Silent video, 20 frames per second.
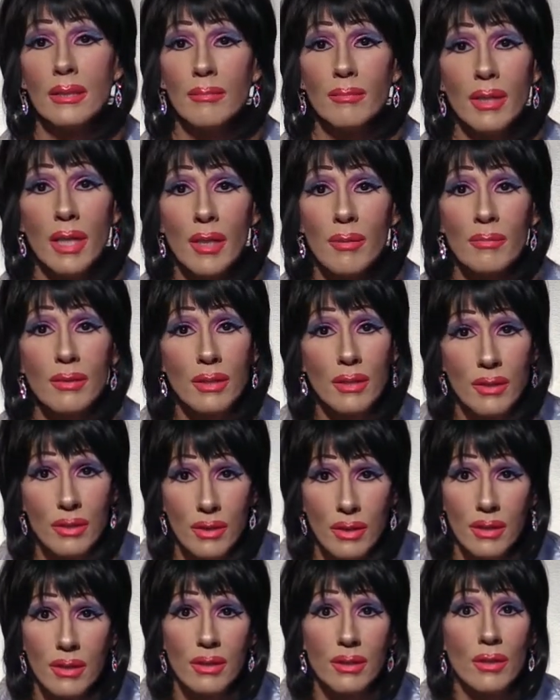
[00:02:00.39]
Sometimes
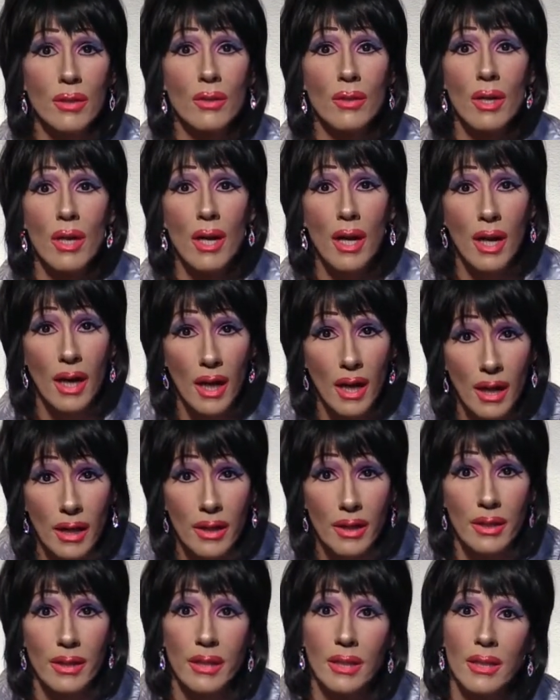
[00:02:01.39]
it's just so
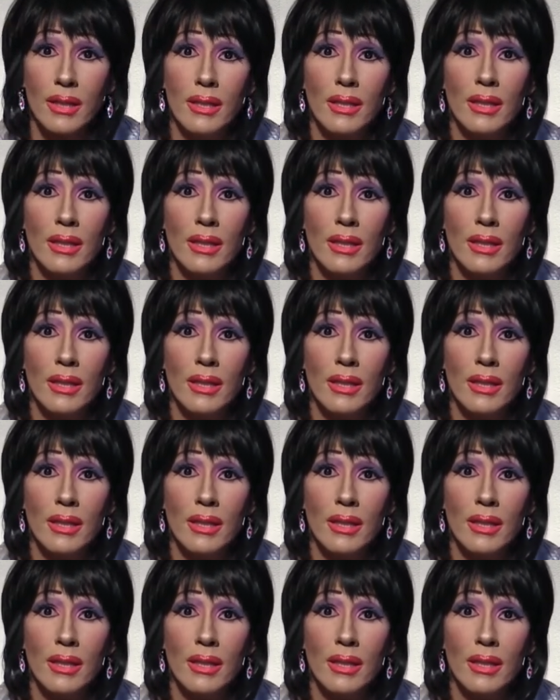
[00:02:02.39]
hard,